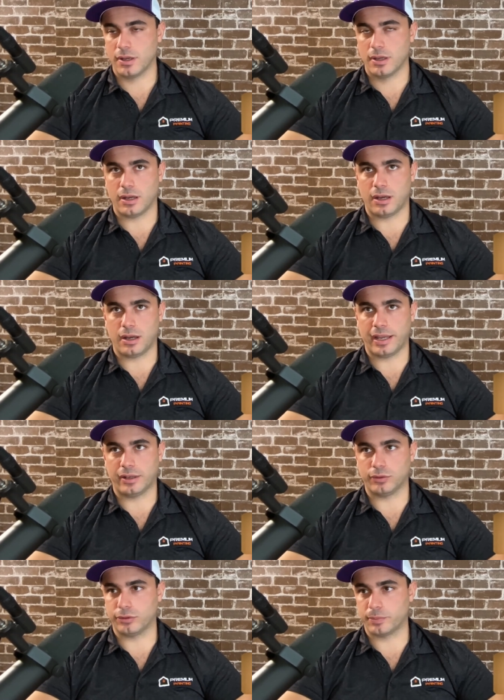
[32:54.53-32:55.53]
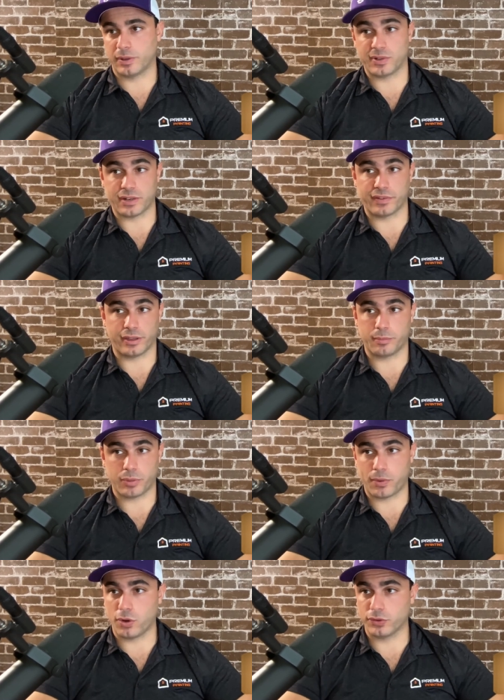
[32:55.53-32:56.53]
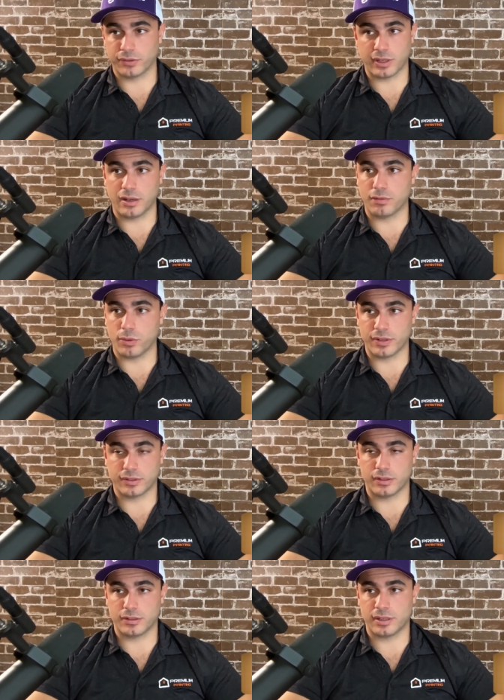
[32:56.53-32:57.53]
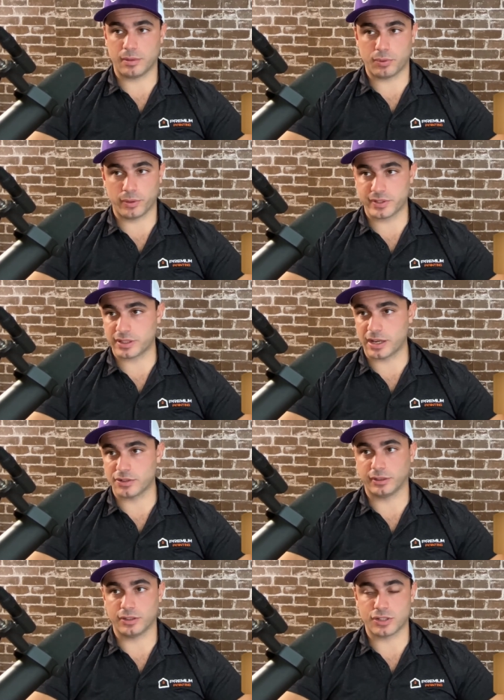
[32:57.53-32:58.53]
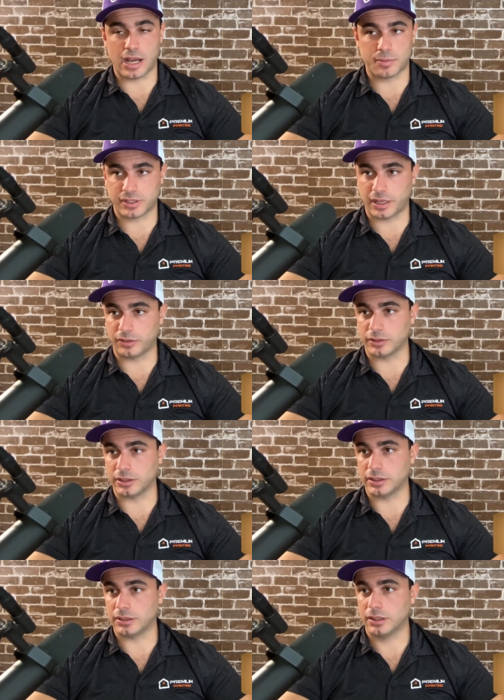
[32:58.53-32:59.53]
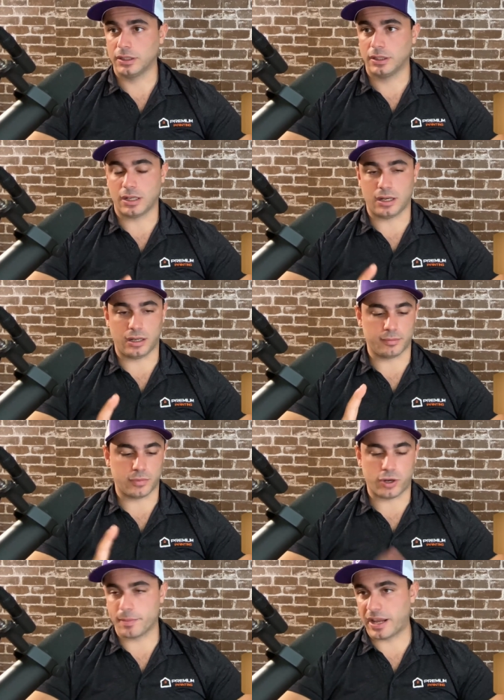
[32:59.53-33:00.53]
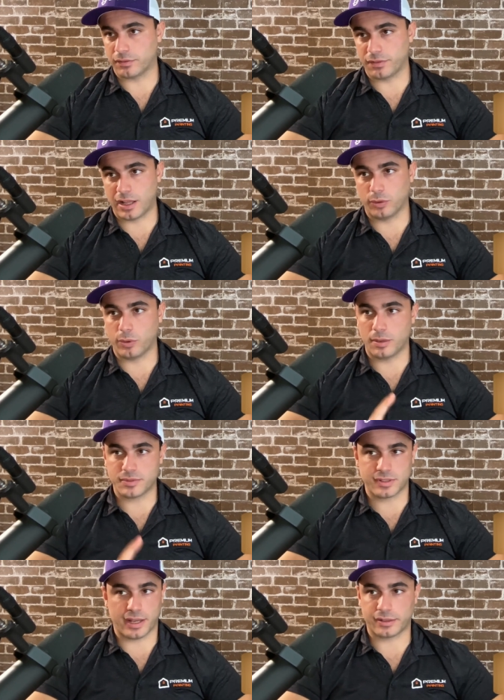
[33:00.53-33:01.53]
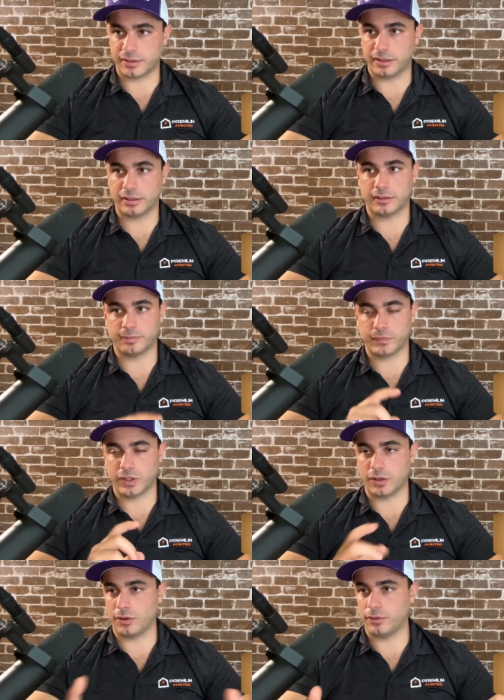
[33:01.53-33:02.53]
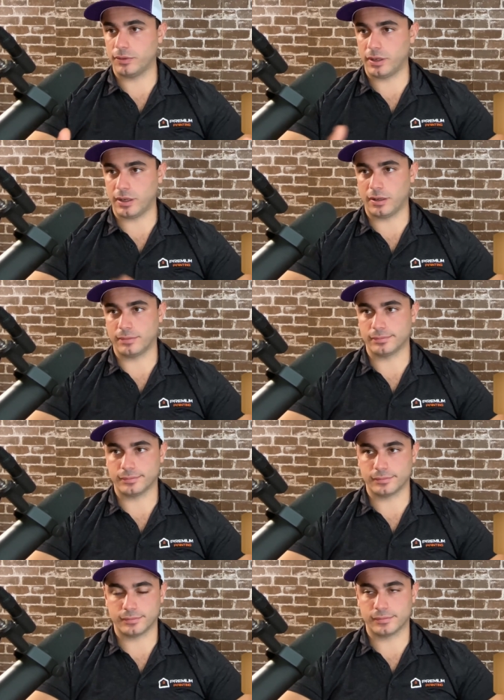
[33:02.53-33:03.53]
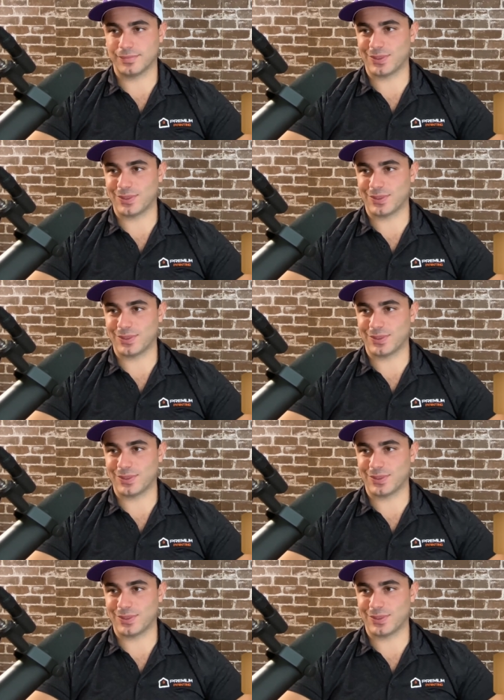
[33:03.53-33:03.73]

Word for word: uh, handles pretty much everything proposals, invoices, appointment scheduling, job scheduling, um, automatic follow ups, texting, you know, um, the